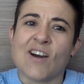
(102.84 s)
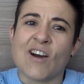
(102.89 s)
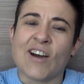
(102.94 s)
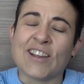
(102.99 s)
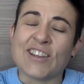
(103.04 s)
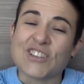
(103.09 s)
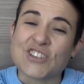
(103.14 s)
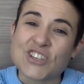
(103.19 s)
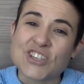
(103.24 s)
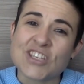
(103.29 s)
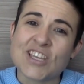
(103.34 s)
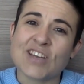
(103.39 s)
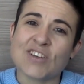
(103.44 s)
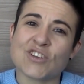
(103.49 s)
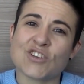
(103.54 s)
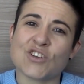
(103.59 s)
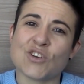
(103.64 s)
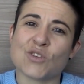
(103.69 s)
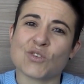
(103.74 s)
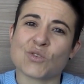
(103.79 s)
I just had
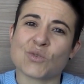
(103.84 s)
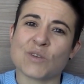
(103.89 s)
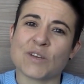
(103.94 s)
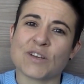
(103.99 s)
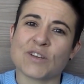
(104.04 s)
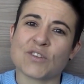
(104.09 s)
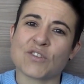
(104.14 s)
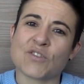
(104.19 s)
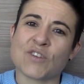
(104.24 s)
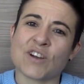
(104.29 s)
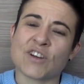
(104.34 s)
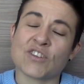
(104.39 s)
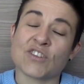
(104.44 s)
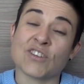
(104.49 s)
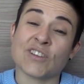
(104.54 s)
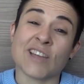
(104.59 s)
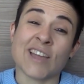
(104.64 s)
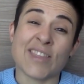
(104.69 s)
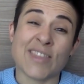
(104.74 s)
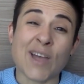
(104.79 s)
a shoulder
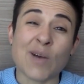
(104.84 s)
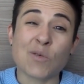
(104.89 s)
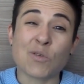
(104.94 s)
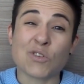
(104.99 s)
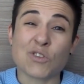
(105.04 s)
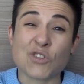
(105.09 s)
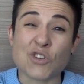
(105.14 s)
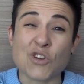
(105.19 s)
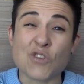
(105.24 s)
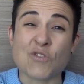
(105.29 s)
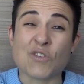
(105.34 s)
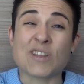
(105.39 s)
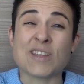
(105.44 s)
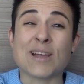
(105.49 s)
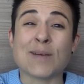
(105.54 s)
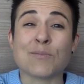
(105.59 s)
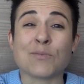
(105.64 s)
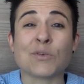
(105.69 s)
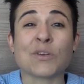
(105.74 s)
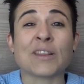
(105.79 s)
reconstruction and that was surgery
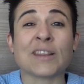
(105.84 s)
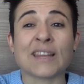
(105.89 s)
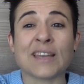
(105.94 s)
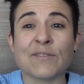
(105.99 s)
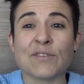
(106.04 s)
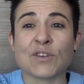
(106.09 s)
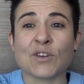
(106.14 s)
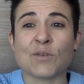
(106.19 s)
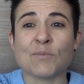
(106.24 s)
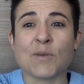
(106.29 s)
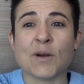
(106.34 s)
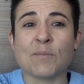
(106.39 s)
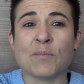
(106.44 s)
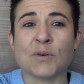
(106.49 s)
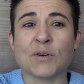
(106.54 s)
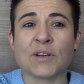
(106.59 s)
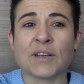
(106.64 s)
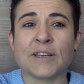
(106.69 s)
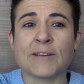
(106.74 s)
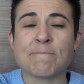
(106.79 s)
number 11 on my
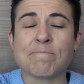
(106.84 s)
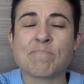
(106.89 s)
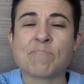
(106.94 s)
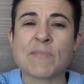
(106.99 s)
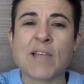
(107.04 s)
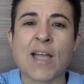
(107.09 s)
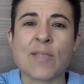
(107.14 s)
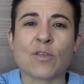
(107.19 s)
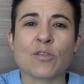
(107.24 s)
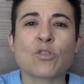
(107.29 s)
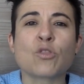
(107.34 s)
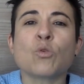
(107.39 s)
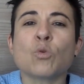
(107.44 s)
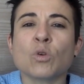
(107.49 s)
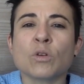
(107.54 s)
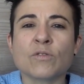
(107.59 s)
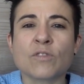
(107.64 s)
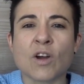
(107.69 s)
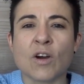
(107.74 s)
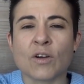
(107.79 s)
body. And the
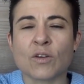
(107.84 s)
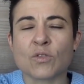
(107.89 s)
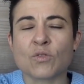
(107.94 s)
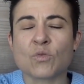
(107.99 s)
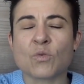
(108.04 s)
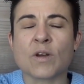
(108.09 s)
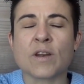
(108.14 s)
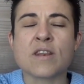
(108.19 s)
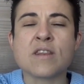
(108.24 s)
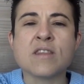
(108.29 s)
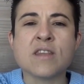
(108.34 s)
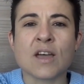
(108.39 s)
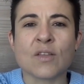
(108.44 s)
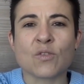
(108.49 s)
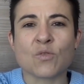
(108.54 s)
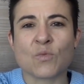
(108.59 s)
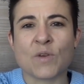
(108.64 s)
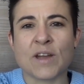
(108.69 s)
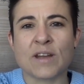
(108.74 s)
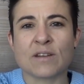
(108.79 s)
thought of going through
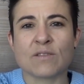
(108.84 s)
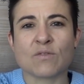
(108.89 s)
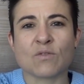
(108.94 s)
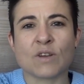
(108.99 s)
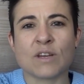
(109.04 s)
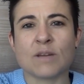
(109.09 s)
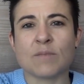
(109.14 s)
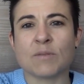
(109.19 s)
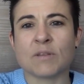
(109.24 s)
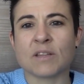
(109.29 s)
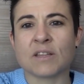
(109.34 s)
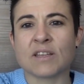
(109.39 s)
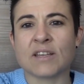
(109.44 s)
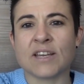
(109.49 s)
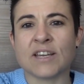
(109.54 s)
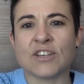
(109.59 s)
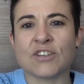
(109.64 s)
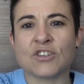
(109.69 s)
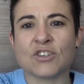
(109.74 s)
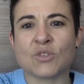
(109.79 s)
another round of
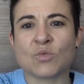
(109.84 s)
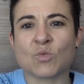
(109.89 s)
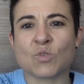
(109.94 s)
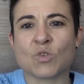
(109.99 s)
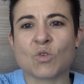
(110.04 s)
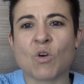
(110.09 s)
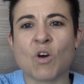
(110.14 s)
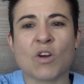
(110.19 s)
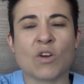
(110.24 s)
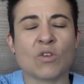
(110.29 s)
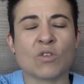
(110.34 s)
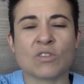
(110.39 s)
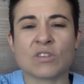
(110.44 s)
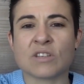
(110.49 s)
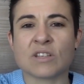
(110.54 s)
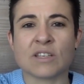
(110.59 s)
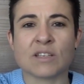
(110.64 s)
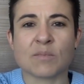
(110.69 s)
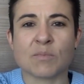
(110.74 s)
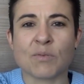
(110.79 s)
rehabilitation was quite
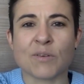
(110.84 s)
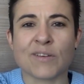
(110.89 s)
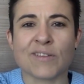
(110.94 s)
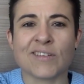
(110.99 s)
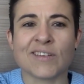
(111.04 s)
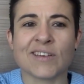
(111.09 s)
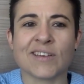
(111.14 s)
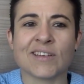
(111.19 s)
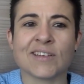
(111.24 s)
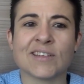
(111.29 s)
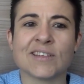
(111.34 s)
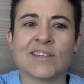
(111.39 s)
honestly depressing.